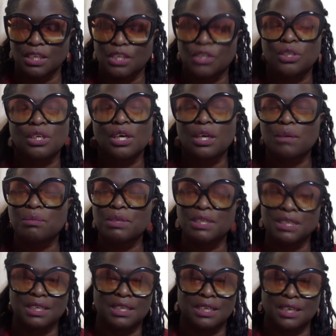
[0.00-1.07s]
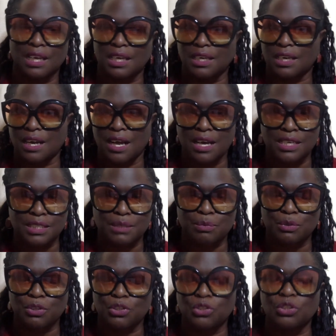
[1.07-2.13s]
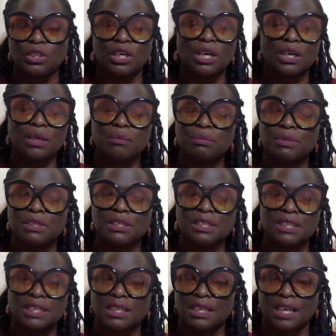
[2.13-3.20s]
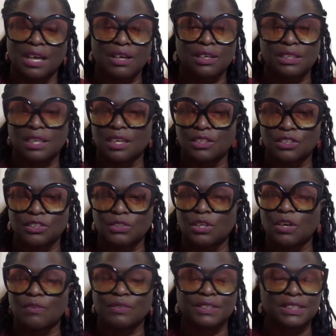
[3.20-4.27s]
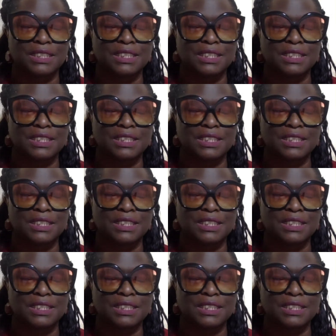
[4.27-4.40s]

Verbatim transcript: You're going to be in and out of the hospital. You're going to be in and out of the doctor's office.